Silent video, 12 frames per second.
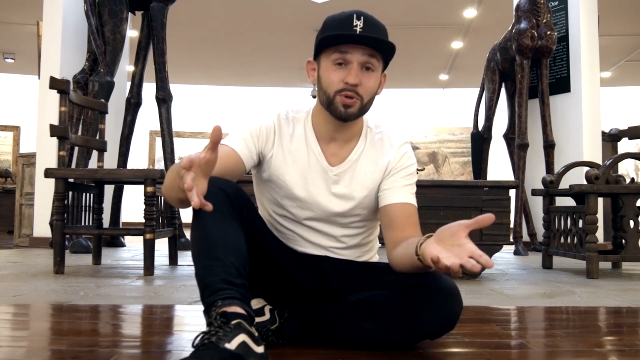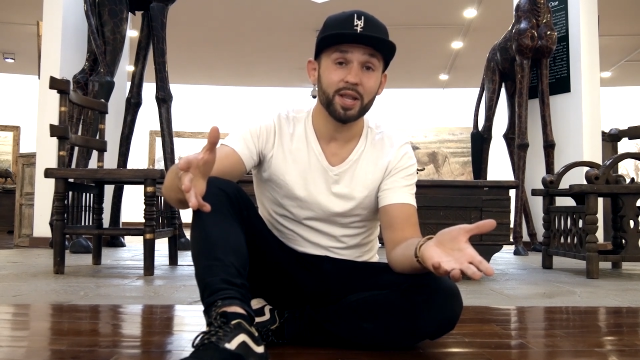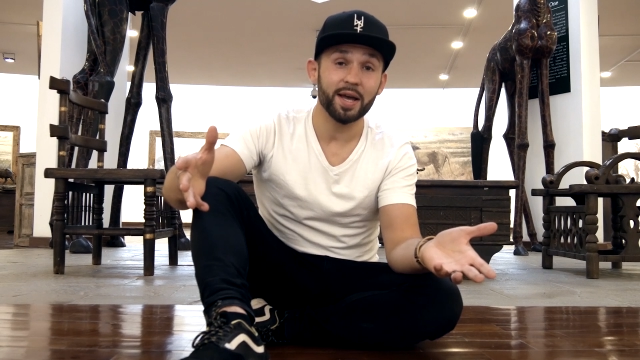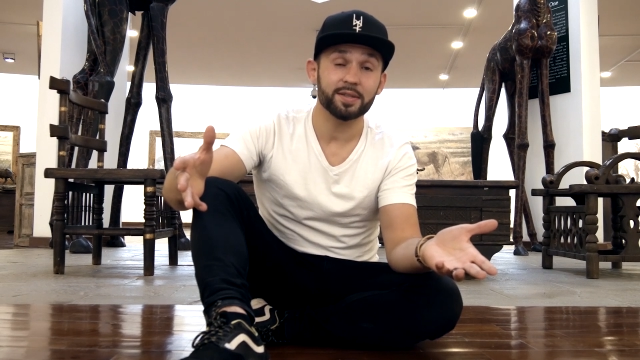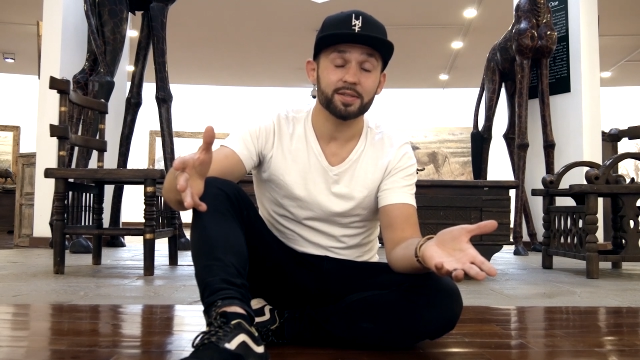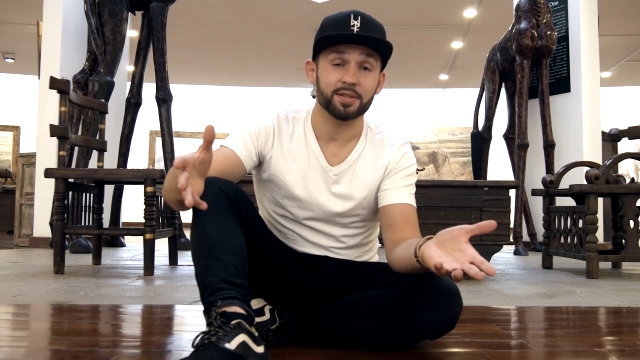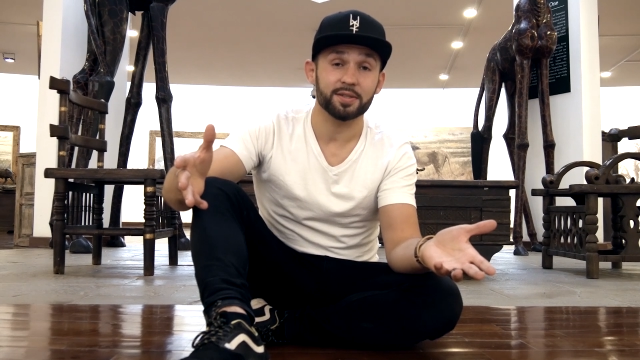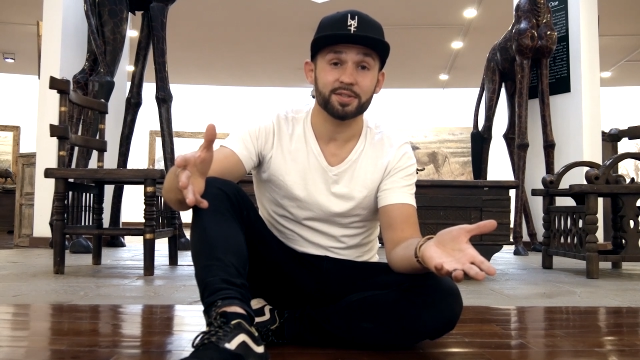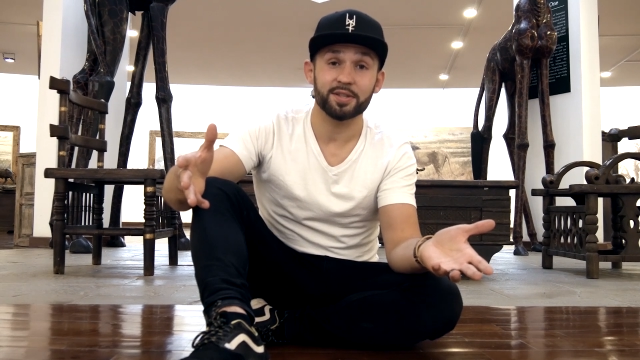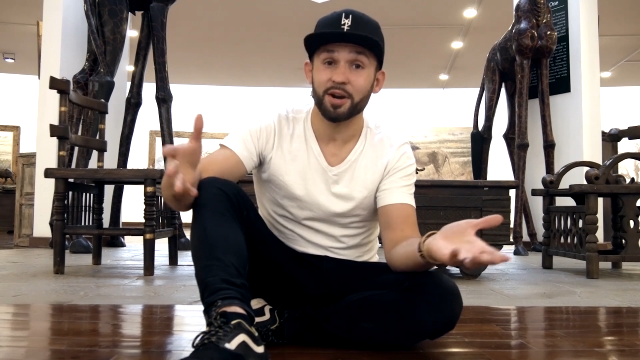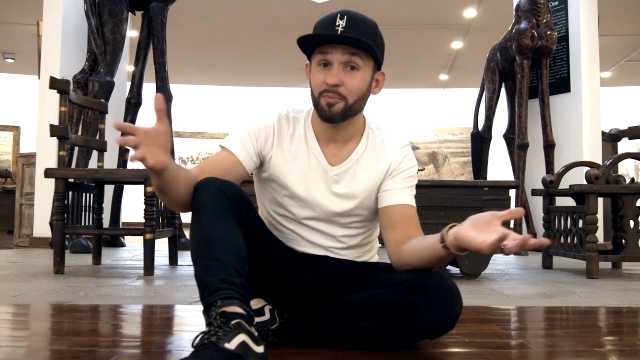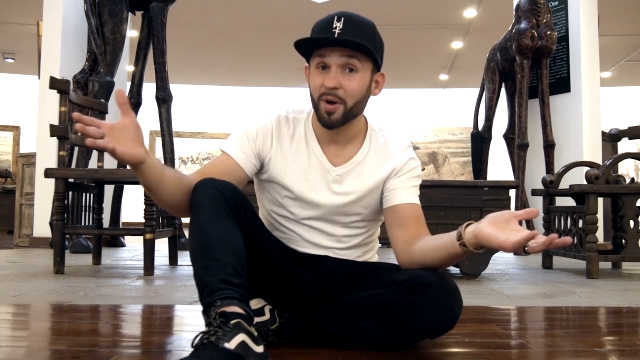liked it.
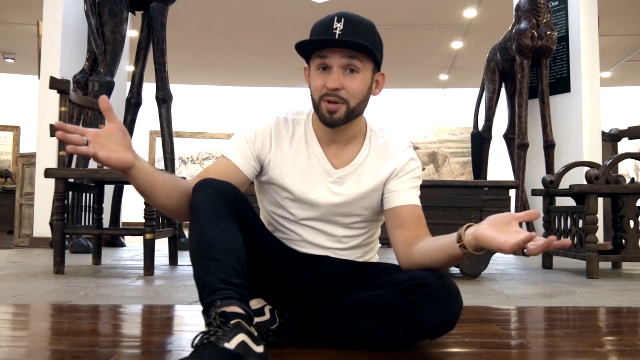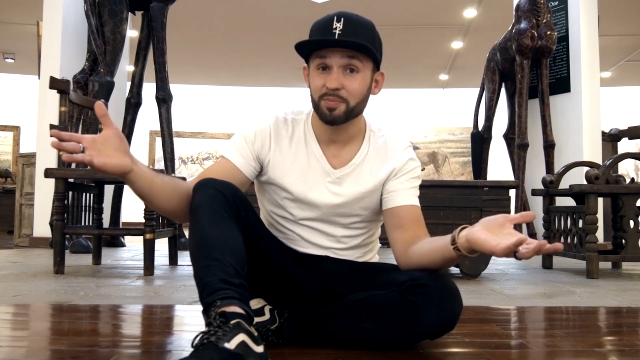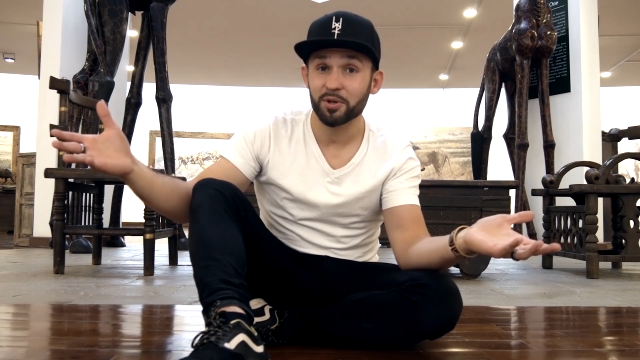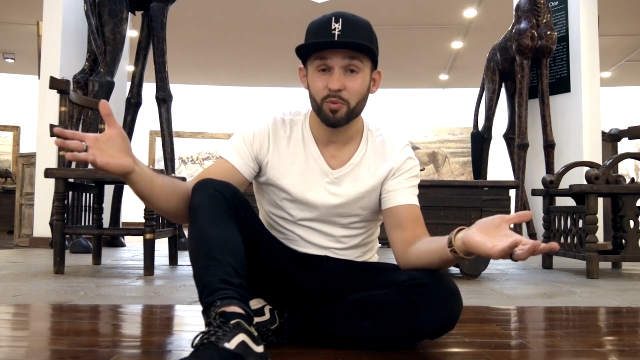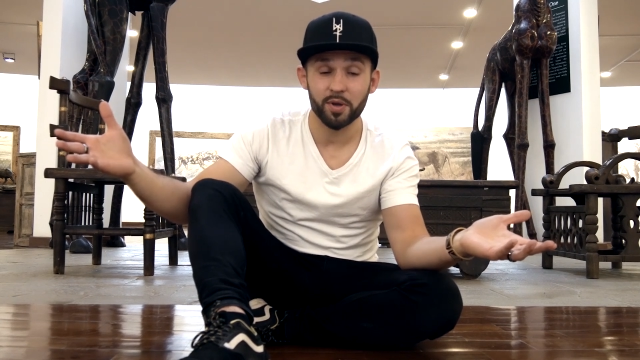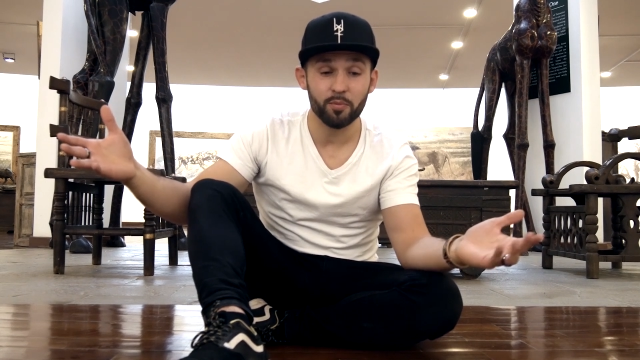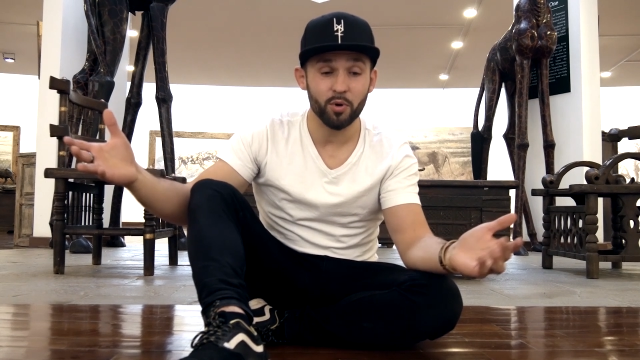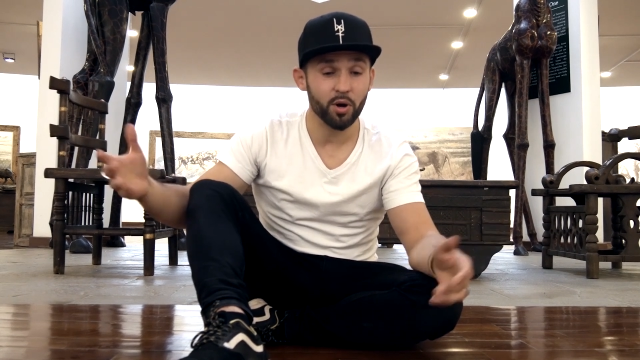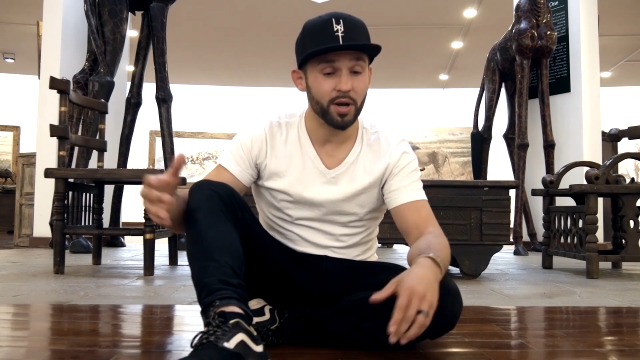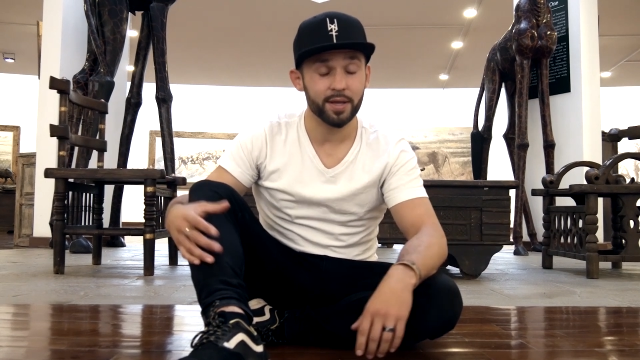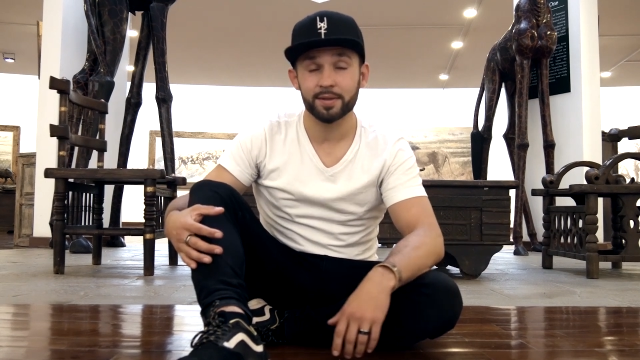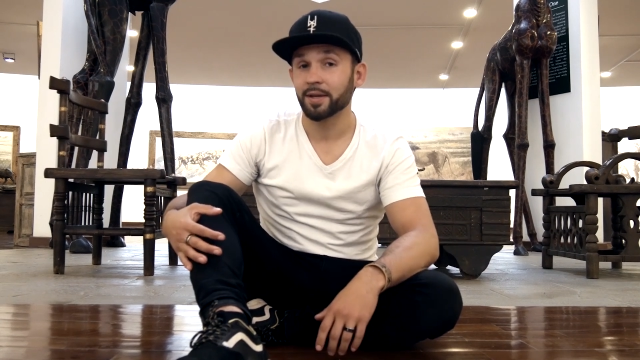There might be coming more,
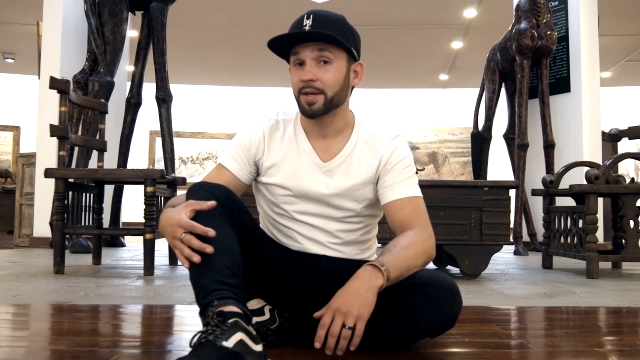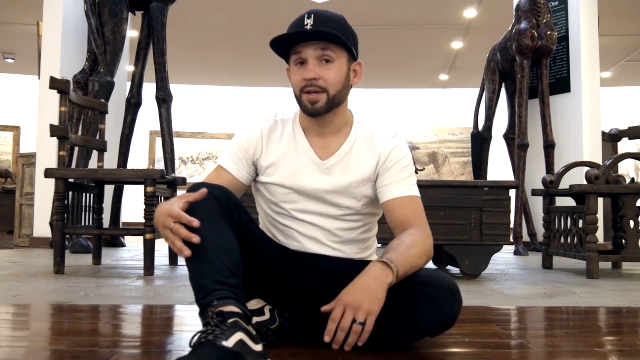and